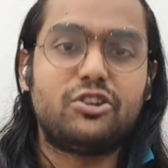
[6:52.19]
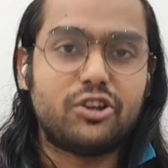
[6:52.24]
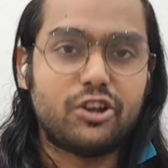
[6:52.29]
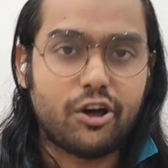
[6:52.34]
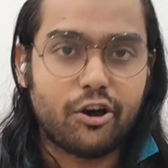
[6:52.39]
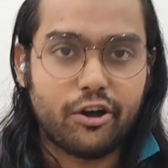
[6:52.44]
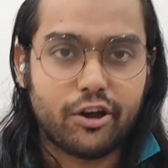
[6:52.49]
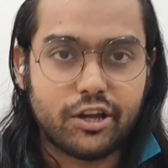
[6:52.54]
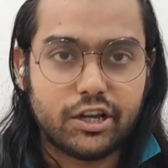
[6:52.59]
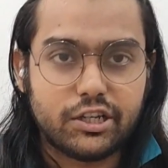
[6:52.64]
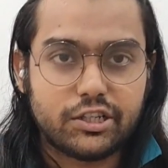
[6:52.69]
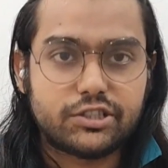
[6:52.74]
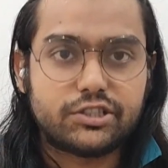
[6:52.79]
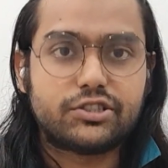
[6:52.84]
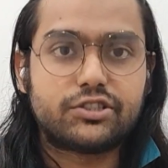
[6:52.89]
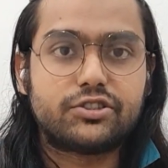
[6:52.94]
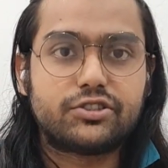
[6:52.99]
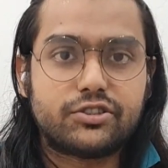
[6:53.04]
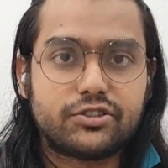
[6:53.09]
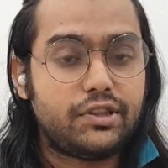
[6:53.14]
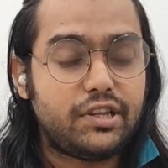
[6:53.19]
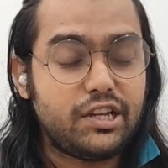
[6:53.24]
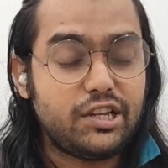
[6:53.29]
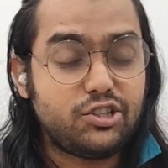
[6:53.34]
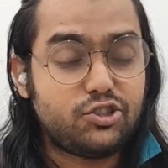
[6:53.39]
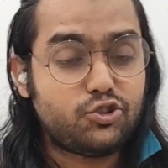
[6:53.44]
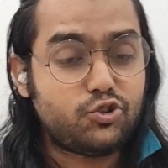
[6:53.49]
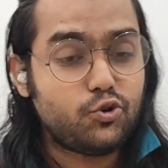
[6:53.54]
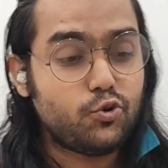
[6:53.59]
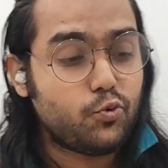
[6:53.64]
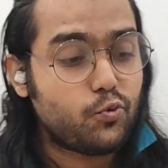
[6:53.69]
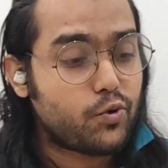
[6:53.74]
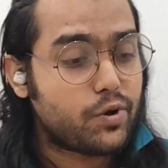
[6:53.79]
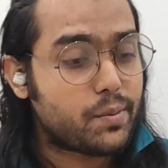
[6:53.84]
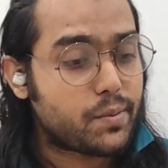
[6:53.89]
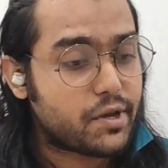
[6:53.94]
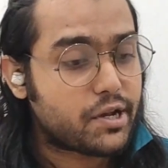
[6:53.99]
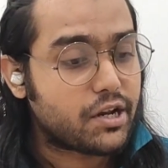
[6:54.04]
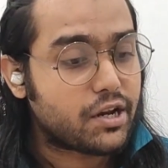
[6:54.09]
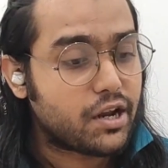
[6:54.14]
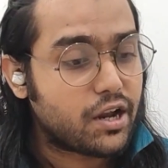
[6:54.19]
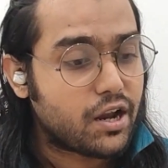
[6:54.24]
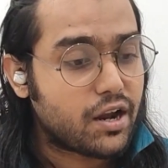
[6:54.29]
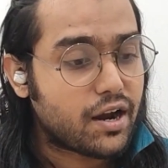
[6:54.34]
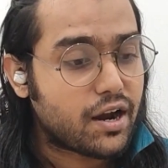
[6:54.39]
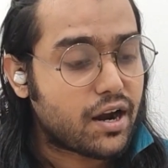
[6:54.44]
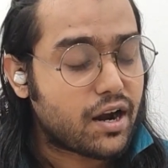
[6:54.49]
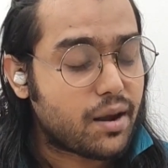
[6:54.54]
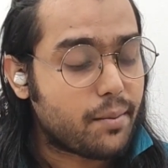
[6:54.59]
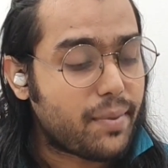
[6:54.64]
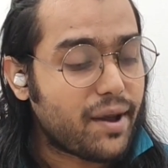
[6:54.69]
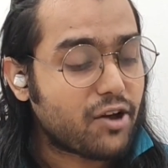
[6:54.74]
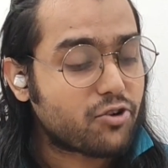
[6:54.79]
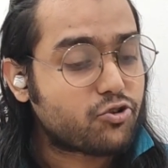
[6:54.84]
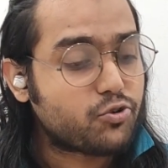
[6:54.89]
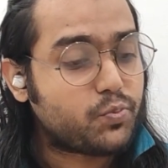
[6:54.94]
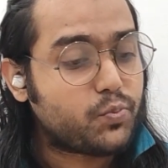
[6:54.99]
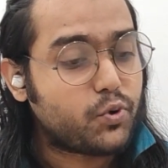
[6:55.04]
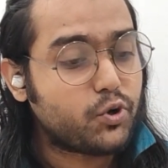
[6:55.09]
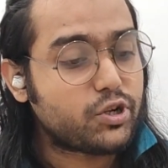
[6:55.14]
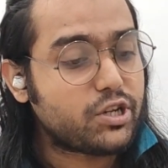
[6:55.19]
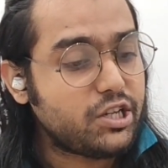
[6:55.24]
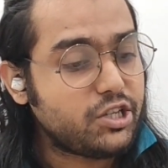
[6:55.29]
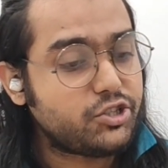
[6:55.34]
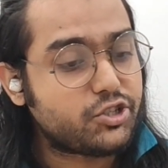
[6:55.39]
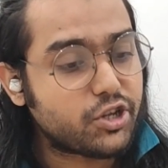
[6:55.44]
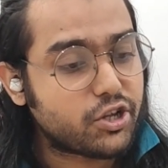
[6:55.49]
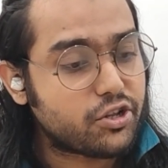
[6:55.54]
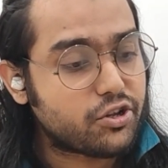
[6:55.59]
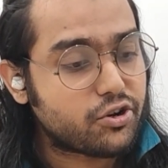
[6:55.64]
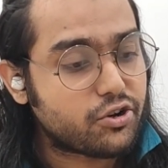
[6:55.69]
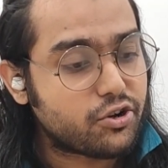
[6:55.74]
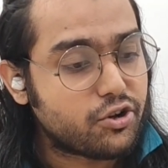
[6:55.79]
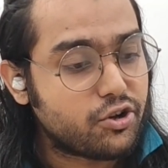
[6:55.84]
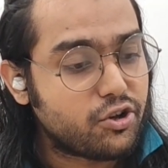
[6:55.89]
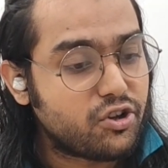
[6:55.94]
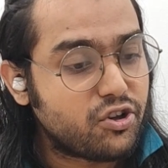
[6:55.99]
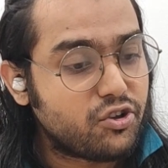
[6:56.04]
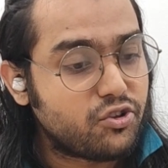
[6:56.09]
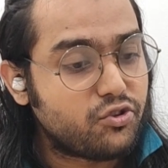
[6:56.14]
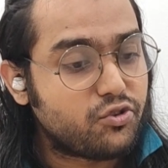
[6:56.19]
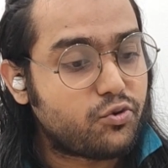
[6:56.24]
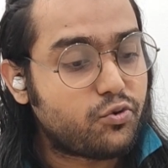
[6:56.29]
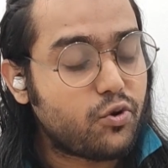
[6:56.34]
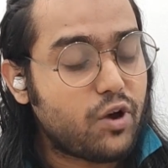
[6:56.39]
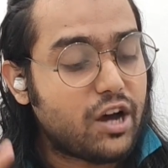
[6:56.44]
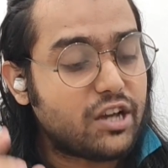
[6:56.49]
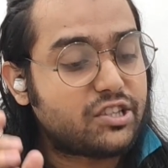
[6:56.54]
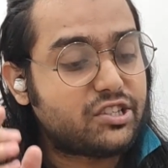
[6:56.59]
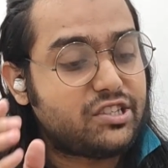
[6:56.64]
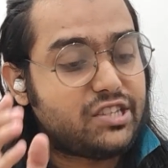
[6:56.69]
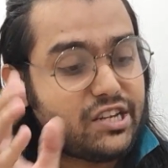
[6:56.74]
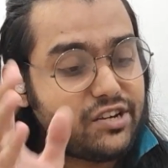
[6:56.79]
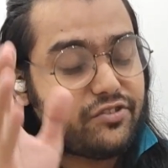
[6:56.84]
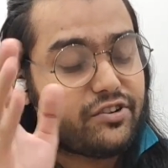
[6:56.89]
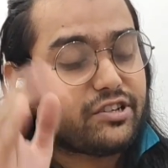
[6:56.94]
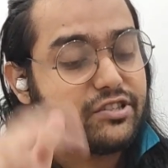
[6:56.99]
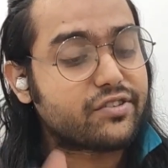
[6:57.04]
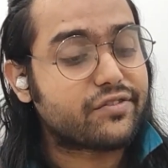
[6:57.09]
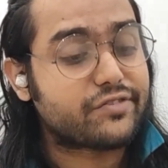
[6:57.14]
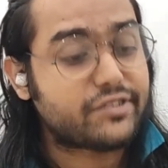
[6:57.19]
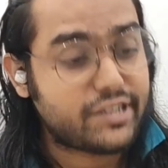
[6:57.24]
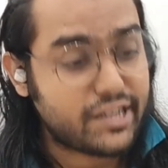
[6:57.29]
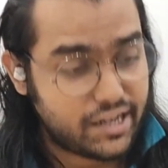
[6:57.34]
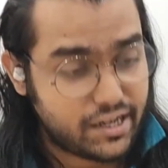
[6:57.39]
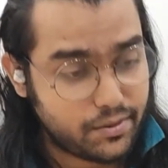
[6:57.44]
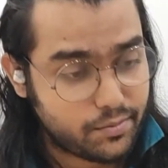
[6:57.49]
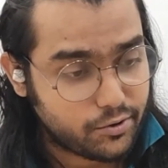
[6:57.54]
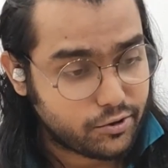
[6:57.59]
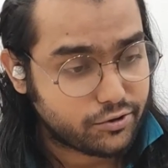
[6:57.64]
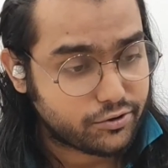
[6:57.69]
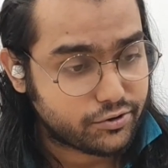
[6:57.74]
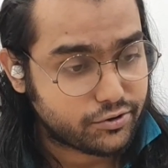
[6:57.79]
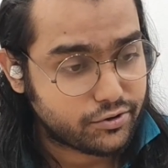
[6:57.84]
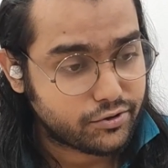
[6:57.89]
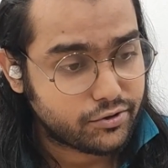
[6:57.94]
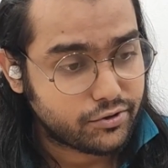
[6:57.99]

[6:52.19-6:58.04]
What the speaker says: Nice. These two women are about to put each other through a series of tables.